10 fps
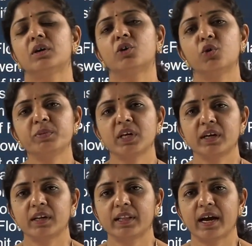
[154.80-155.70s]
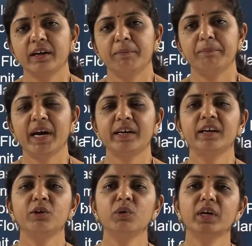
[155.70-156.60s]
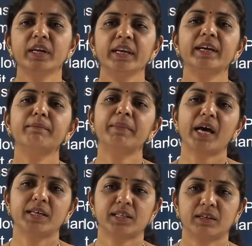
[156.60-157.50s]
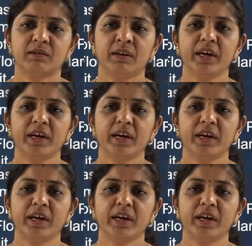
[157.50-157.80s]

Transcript: groups under that, better to learn in comparison,